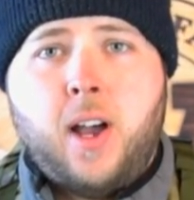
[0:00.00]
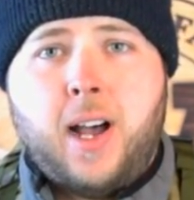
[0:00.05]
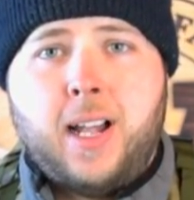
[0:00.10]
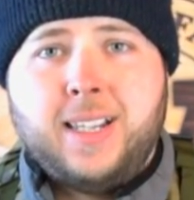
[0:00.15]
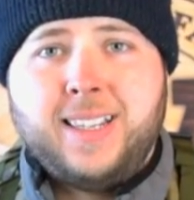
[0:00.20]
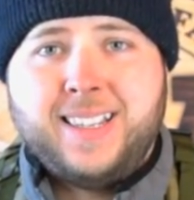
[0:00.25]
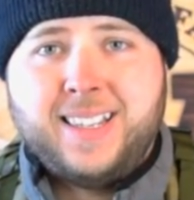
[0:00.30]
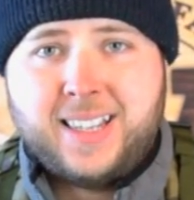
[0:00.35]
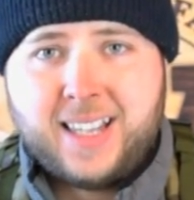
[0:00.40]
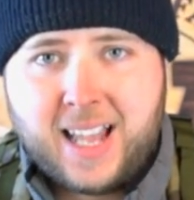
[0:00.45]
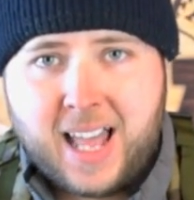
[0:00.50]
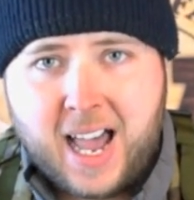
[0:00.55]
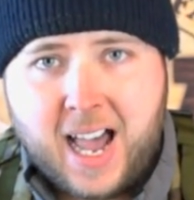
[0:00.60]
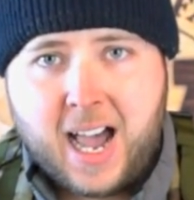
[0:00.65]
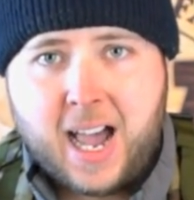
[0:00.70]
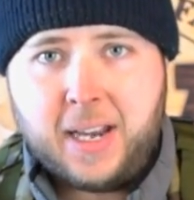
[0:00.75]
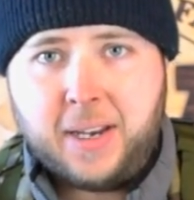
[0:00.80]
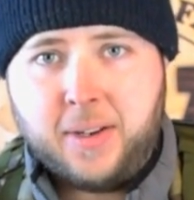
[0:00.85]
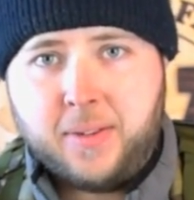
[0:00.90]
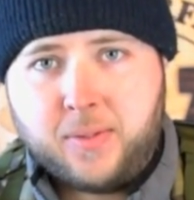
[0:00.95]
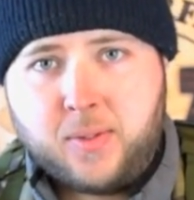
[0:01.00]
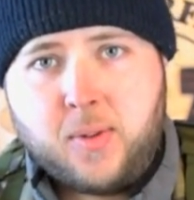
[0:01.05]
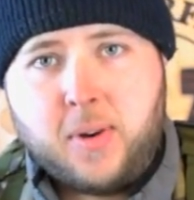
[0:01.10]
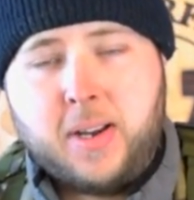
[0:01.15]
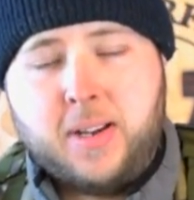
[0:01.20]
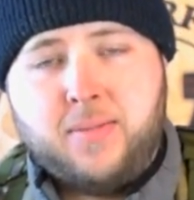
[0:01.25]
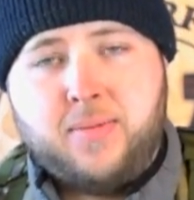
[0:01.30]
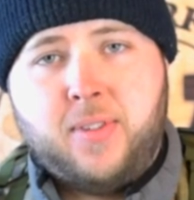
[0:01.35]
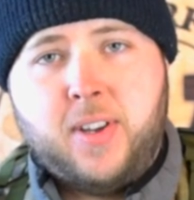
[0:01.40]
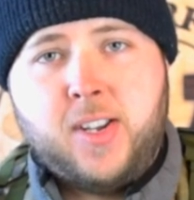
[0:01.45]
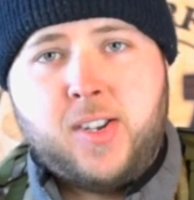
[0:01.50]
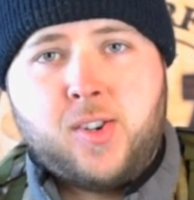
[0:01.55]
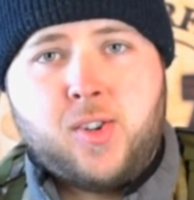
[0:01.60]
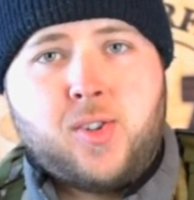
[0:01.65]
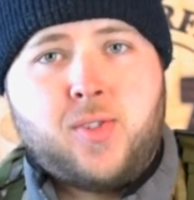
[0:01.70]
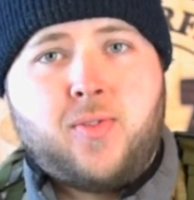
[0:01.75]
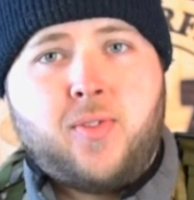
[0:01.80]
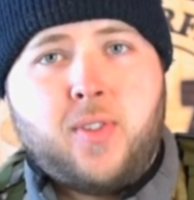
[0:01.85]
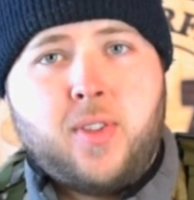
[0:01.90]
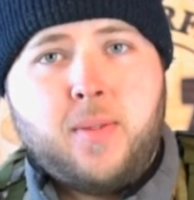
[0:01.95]
a lot of great
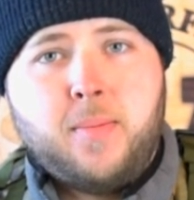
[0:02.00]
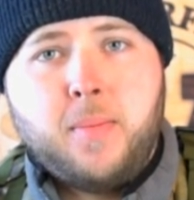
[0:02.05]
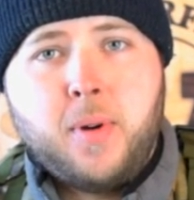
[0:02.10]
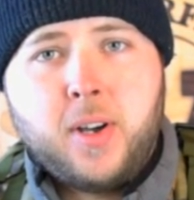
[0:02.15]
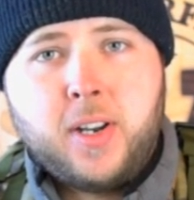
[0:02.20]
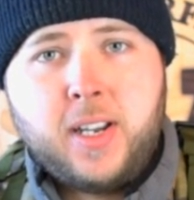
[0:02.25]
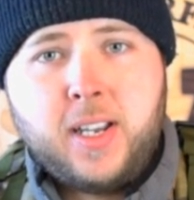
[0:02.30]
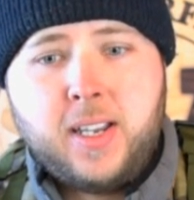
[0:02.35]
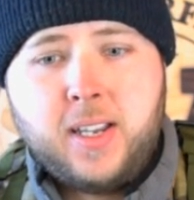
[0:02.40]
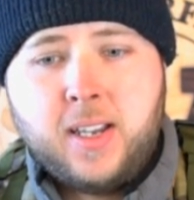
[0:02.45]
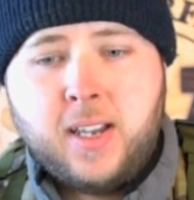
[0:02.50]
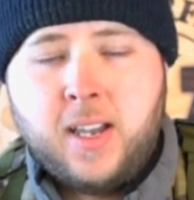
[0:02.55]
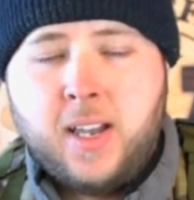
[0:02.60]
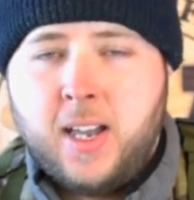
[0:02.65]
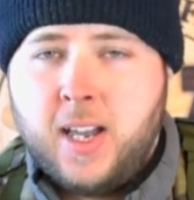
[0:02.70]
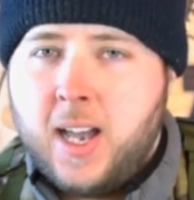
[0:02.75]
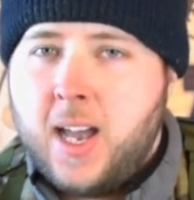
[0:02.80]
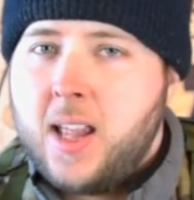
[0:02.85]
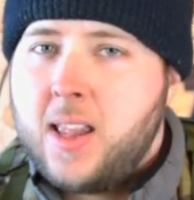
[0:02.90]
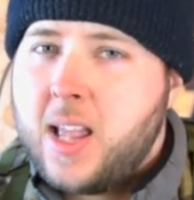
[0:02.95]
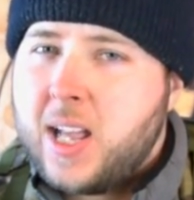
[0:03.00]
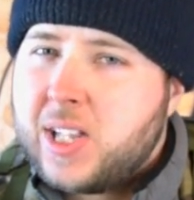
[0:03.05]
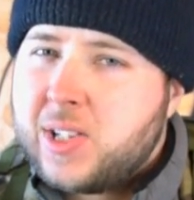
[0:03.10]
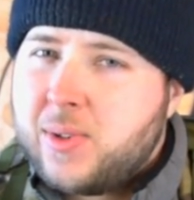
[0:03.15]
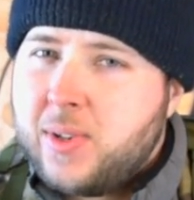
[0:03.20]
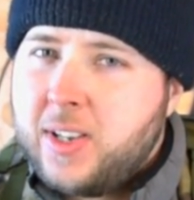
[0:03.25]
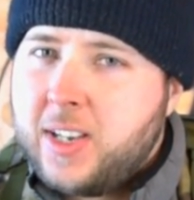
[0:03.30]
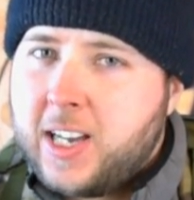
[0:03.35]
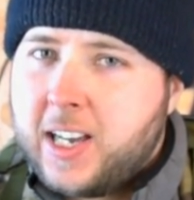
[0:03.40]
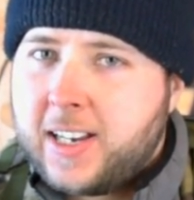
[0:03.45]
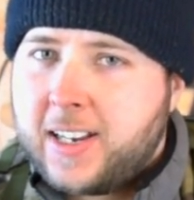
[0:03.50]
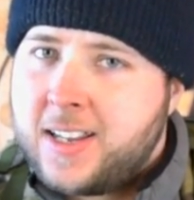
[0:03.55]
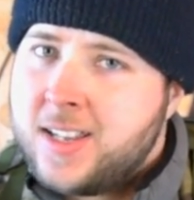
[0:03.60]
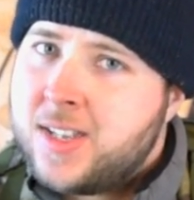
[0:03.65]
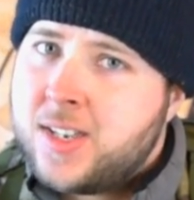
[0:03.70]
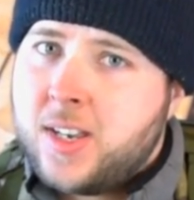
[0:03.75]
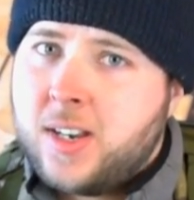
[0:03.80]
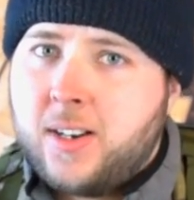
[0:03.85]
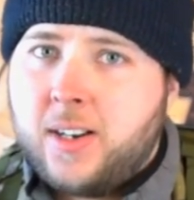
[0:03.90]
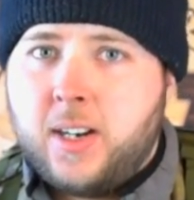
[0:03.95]
features for the money, and that's what you got to
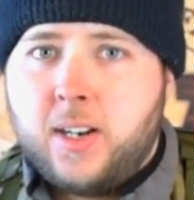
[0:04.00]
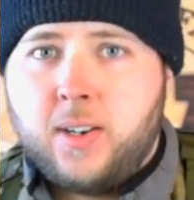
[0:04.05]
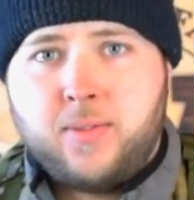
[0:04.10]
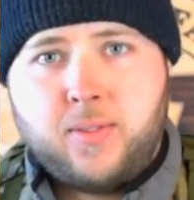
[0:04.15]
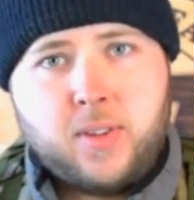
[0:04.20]
consider here.